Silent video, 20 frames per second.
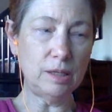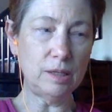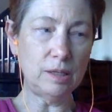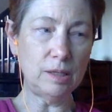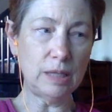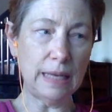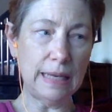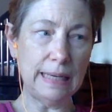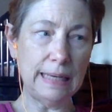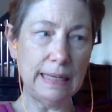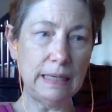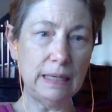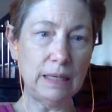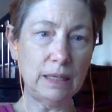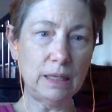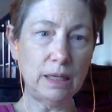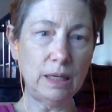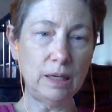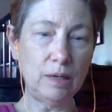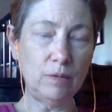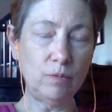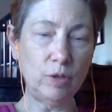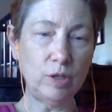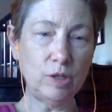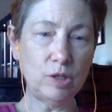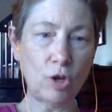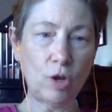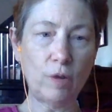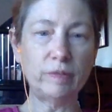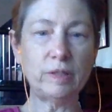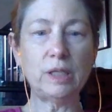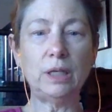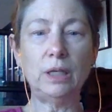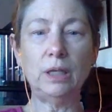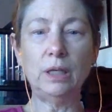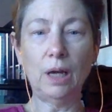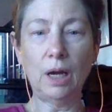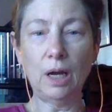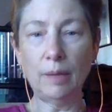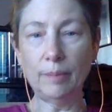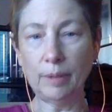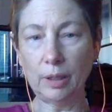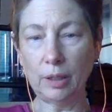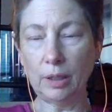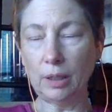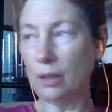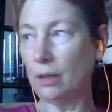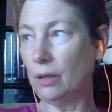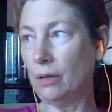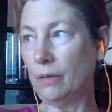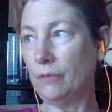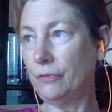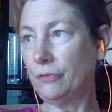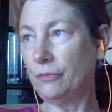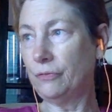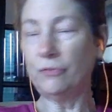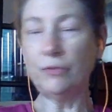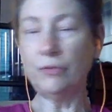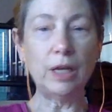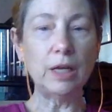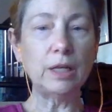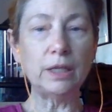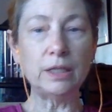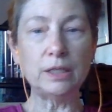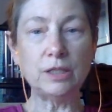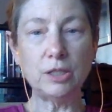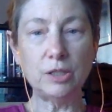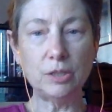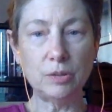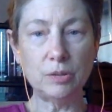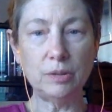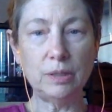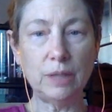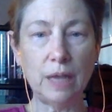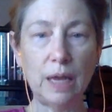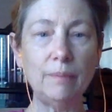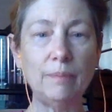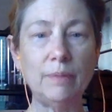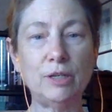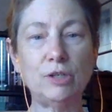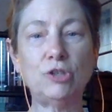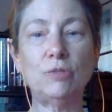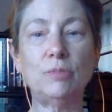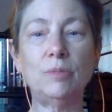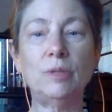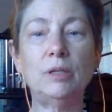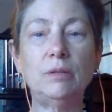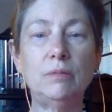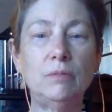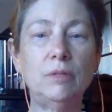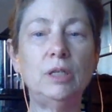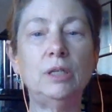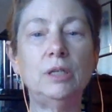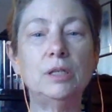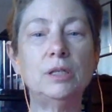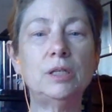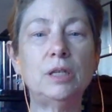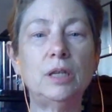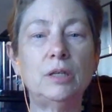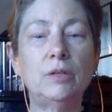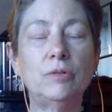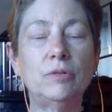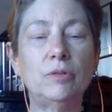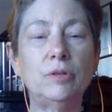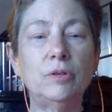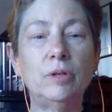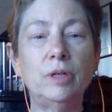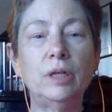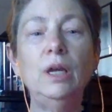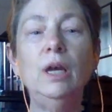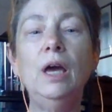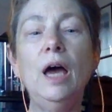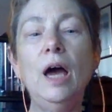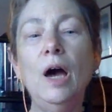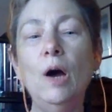that it resolves the anomaly of failing to get measurement in the standard theory.